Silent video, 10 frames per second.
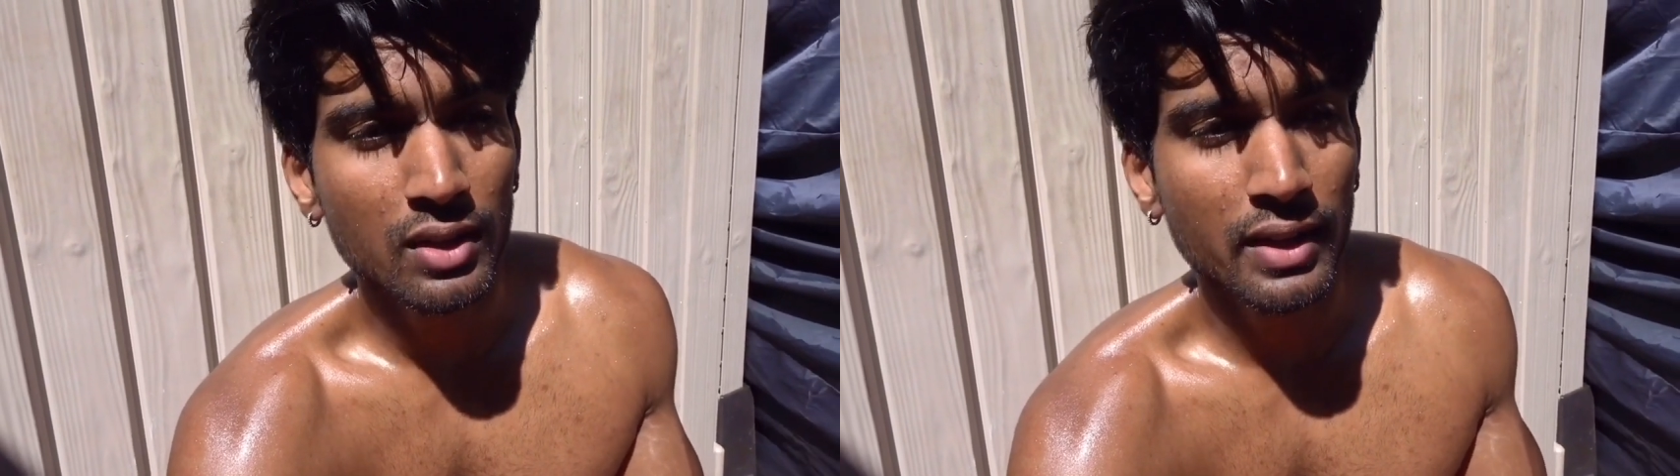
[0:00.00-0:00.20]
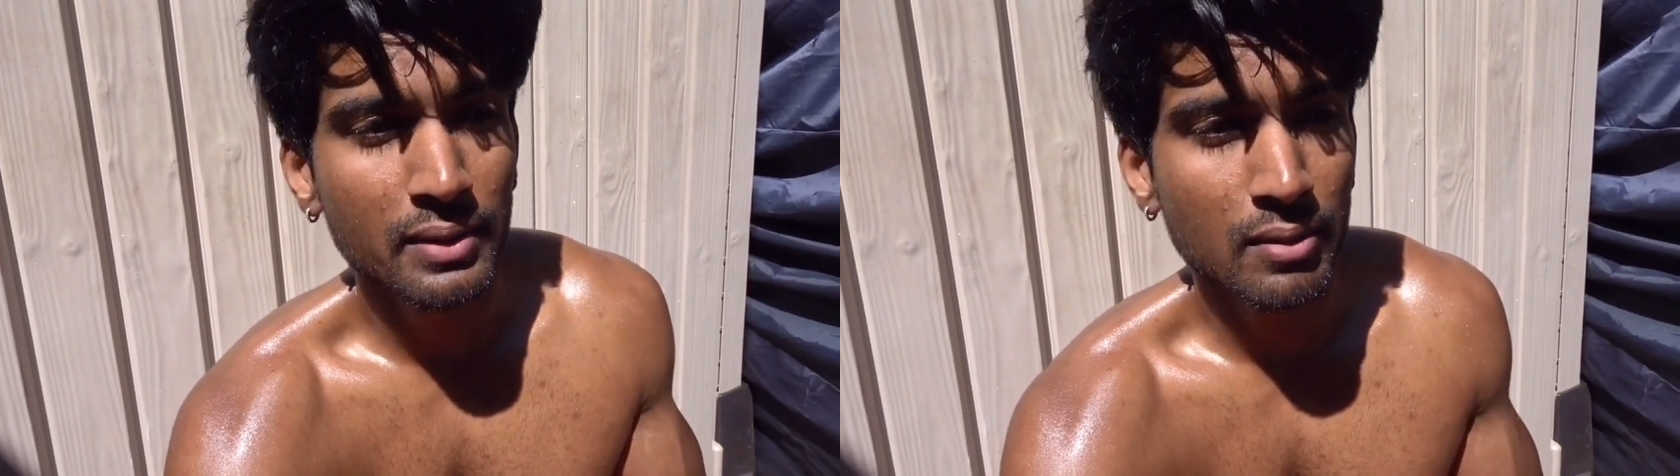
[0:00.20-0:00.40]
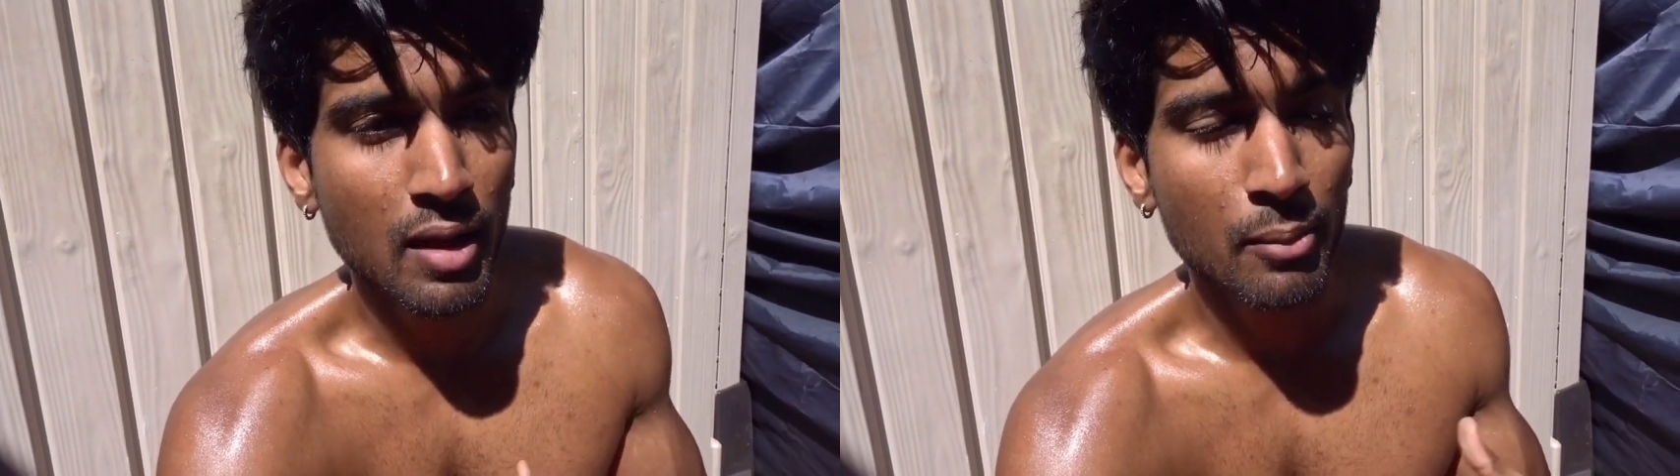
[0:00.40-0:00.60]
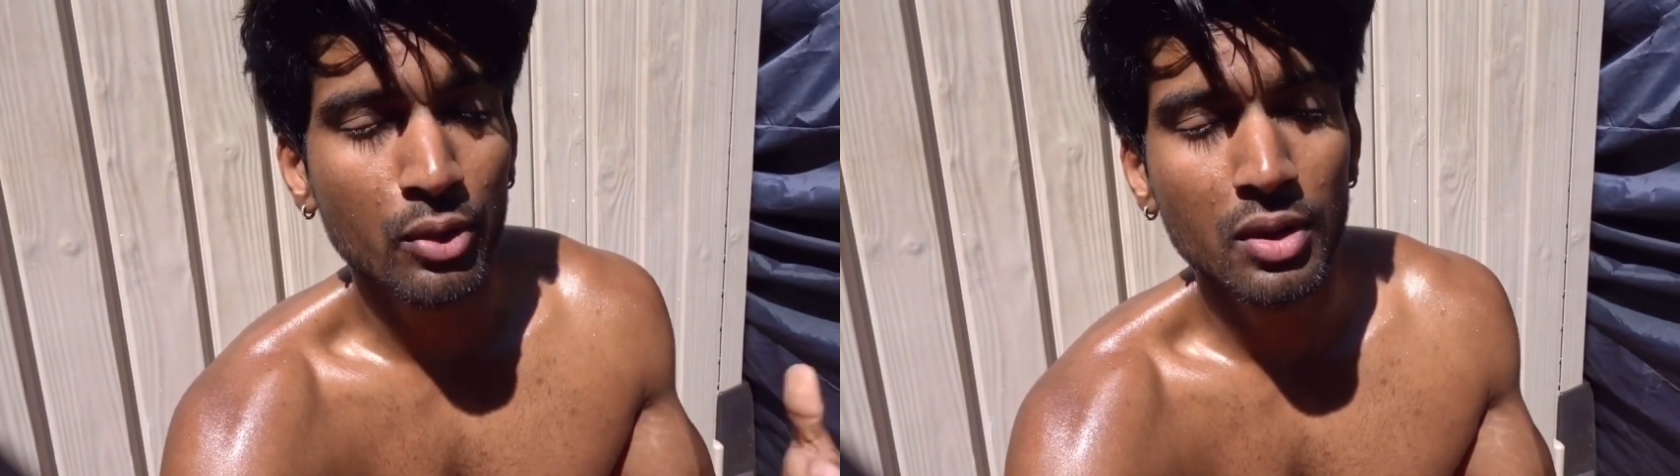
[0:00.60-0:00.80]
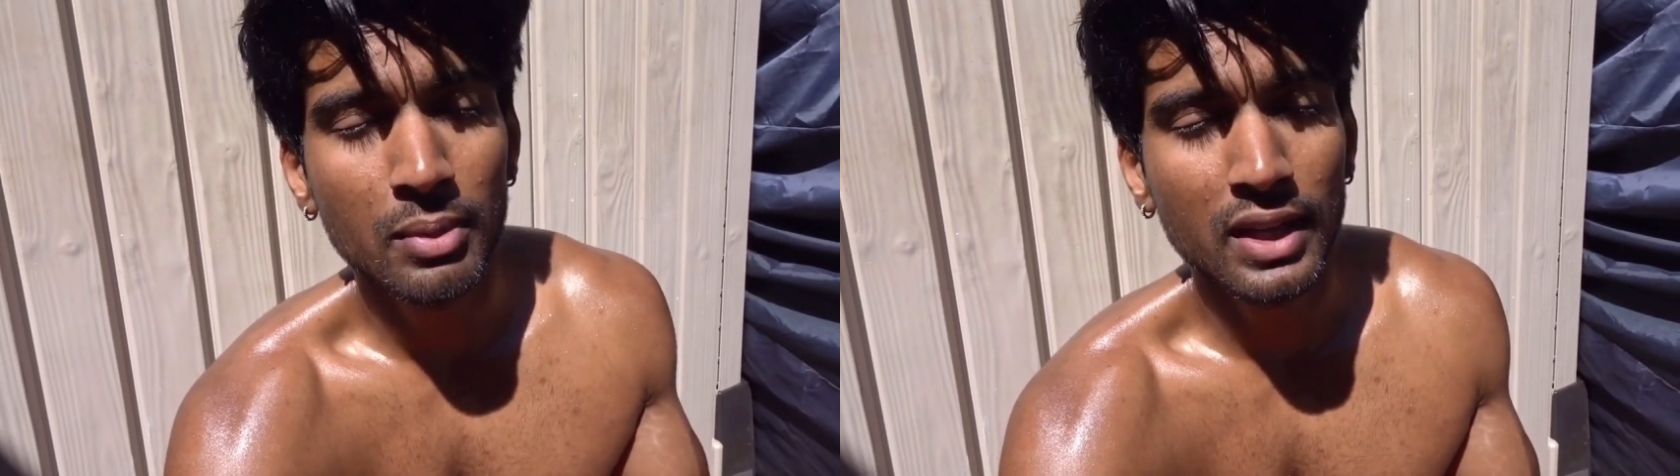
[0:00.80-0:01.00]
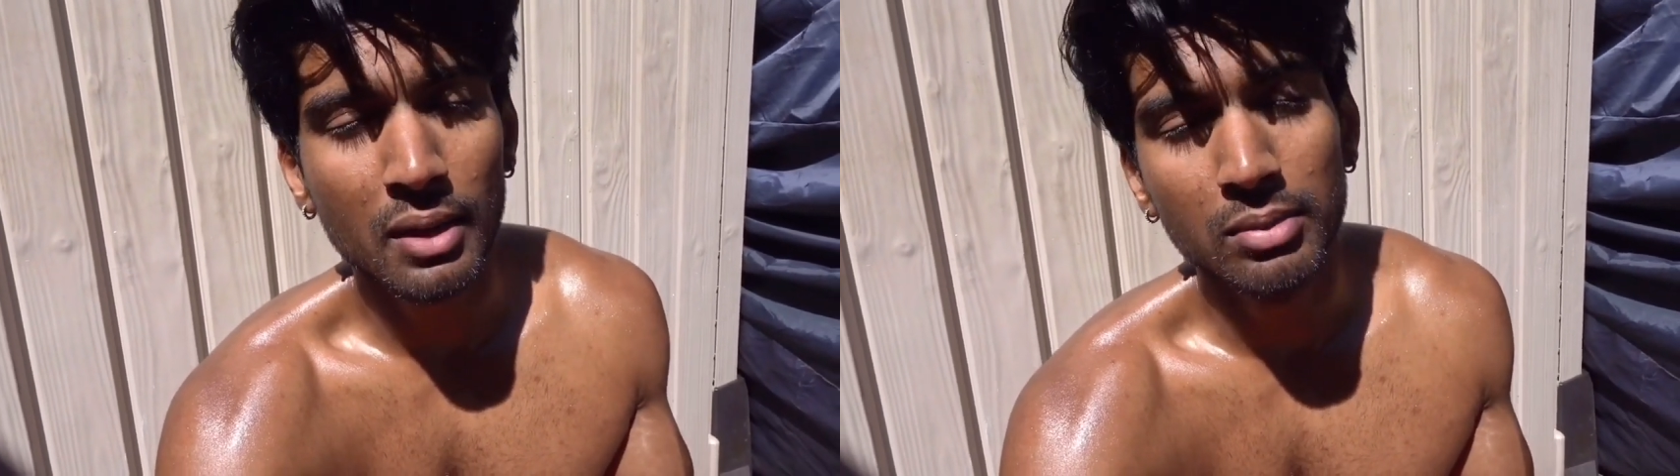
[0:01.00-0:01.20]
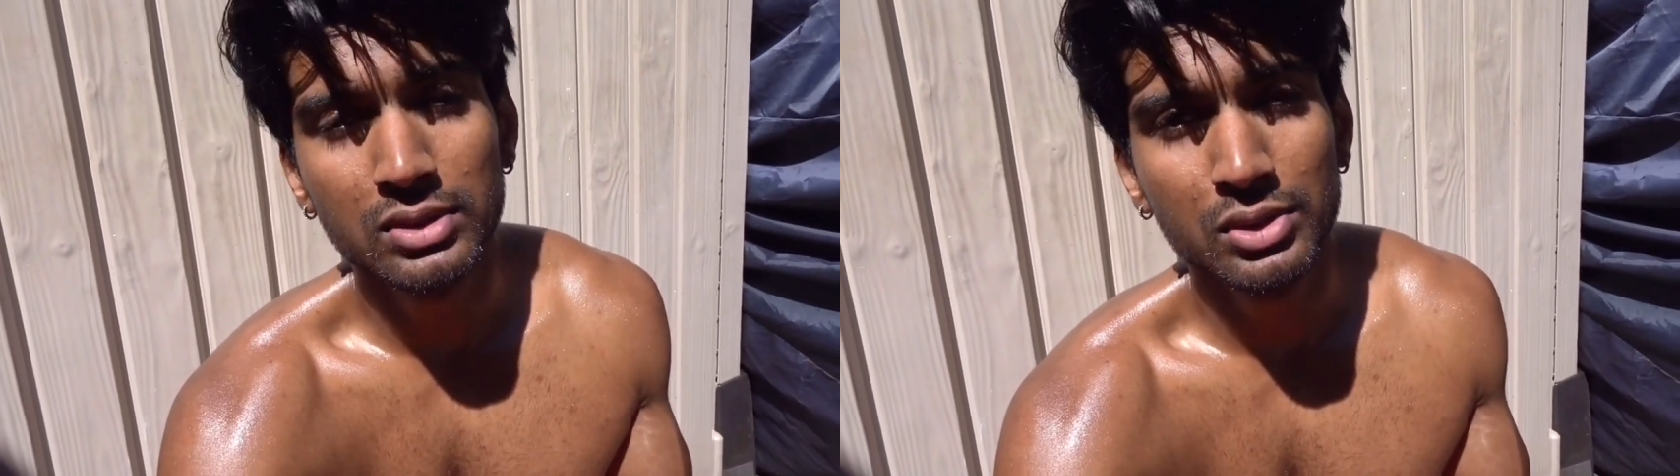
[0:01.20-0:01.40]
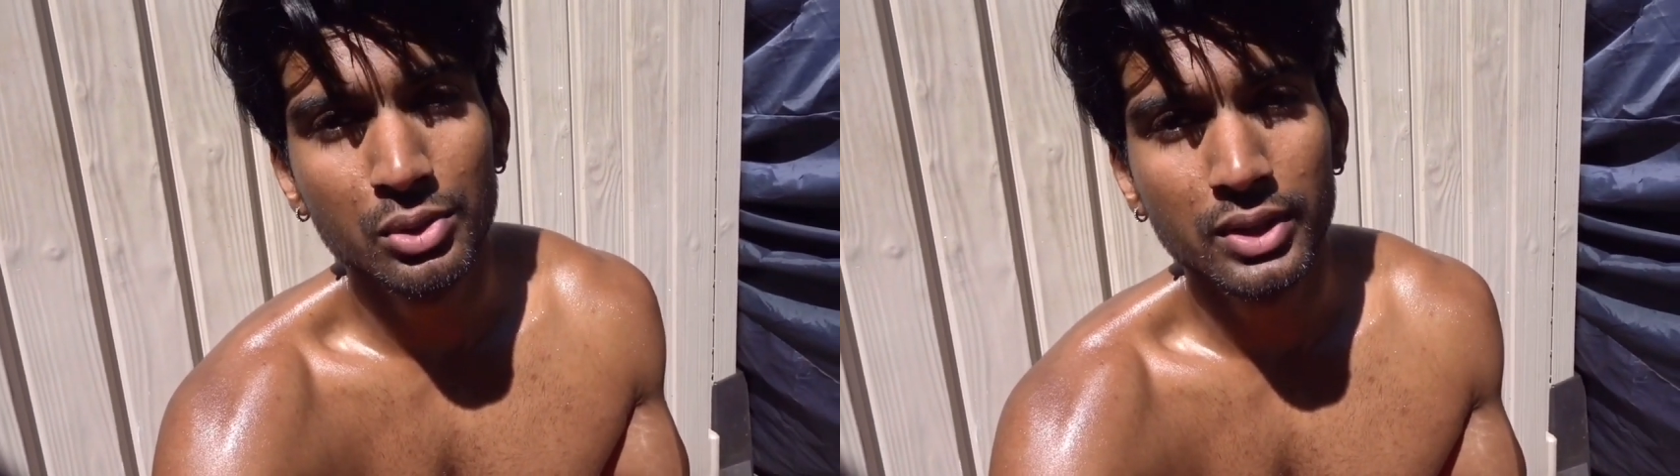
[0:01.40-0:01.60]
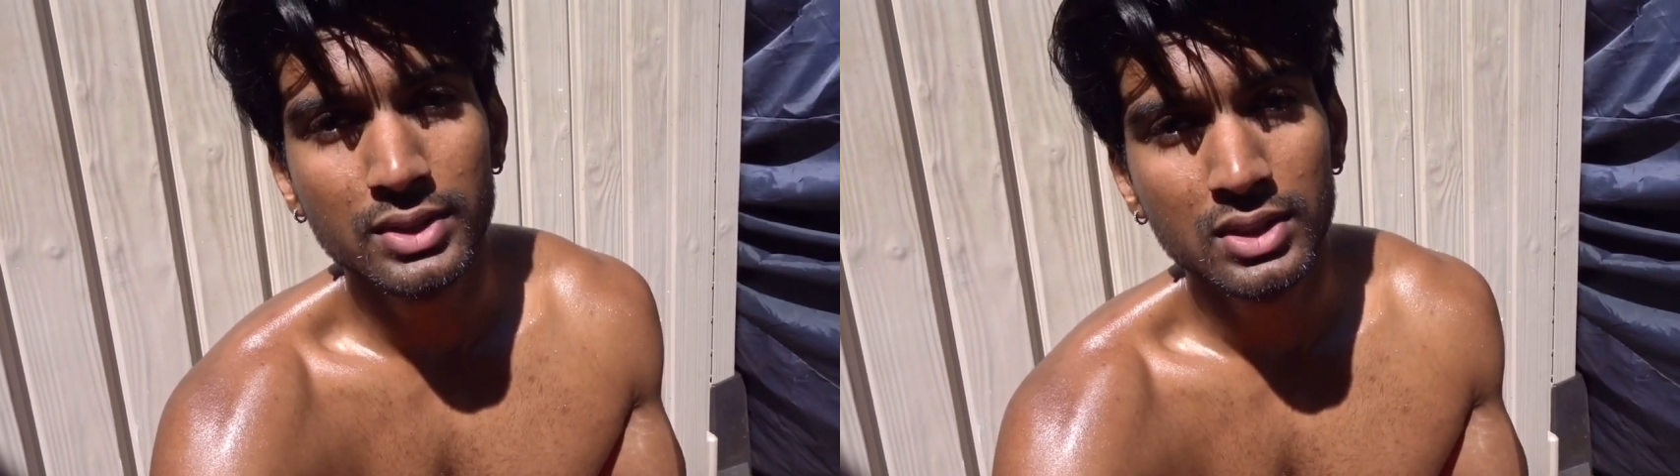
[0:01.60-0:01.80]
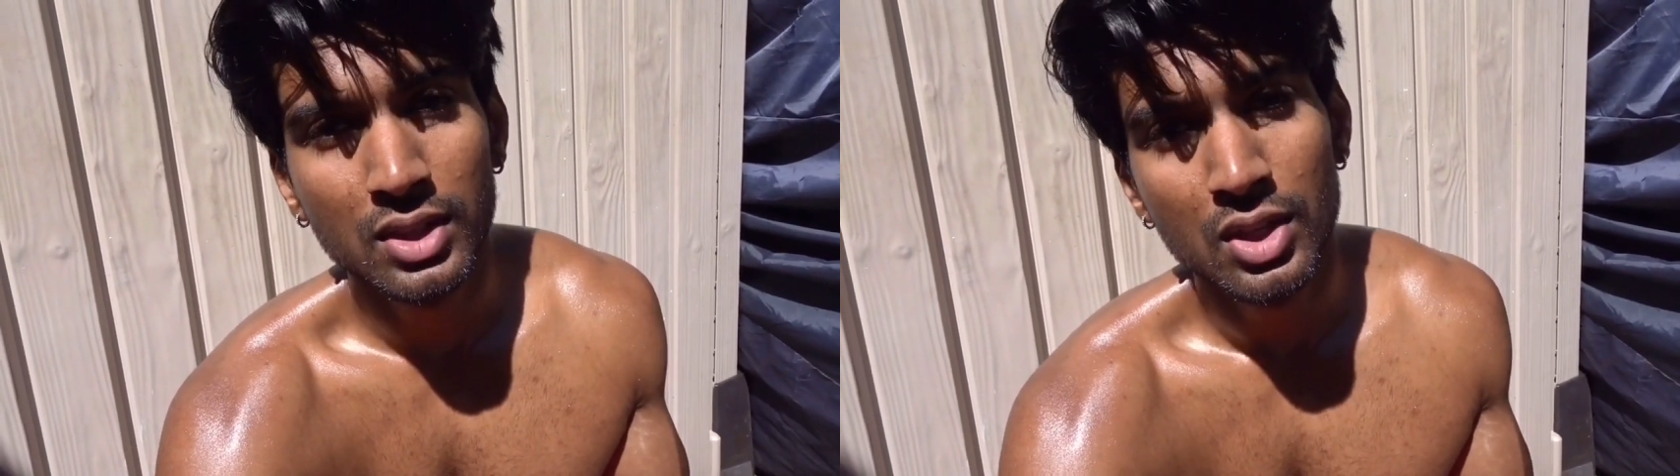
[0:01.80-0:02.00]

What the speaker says: and I'm going to be able to do this.